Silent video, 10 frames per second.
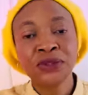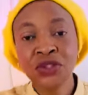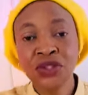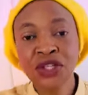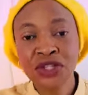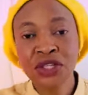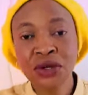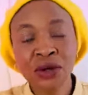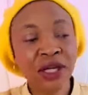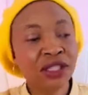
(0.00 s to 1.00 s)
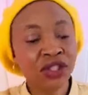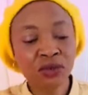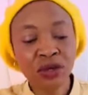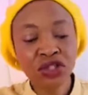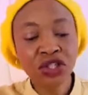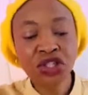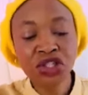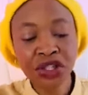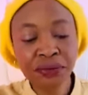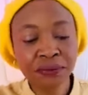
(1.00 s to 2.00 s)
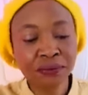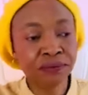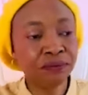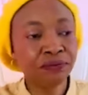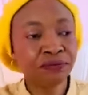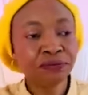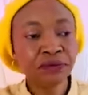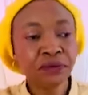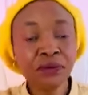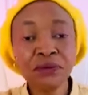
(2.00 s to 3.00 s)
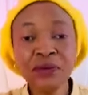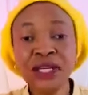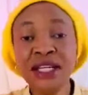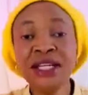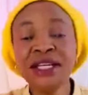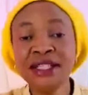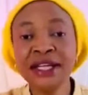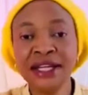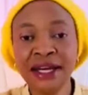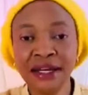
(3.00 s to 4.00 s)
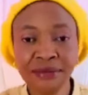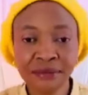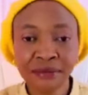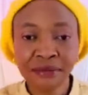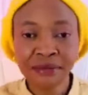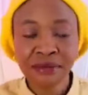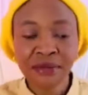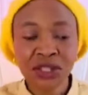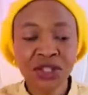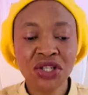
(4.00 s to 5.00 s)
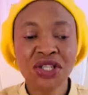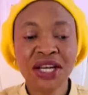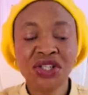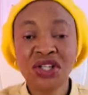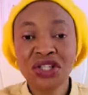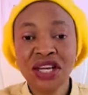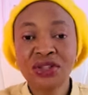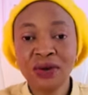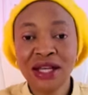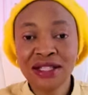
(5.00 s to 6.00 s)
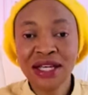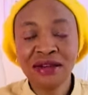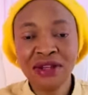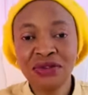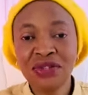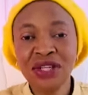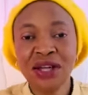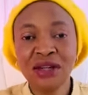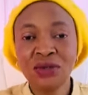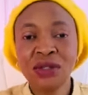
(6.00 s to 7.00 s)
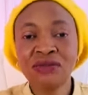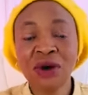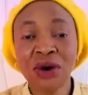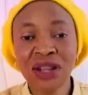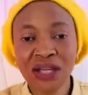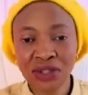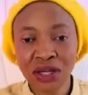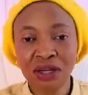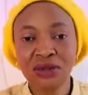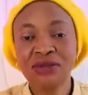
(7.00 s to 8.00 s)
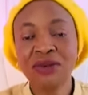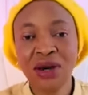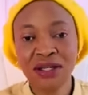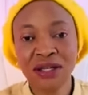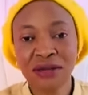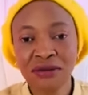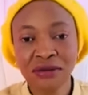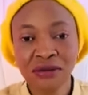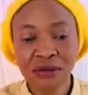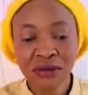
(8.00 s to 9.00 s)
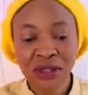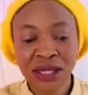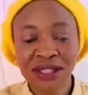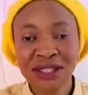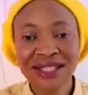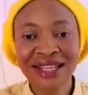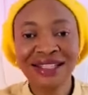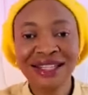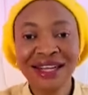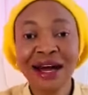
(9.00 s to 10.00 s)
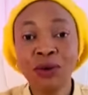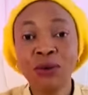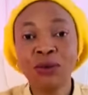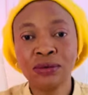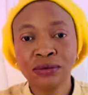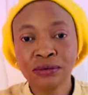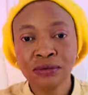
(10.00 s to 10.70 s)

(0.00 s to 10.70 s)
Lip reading: She's a single lady. She was teaching in a daycare. She said to herself, if she can do it for others, she can do it for herself. And she started her own.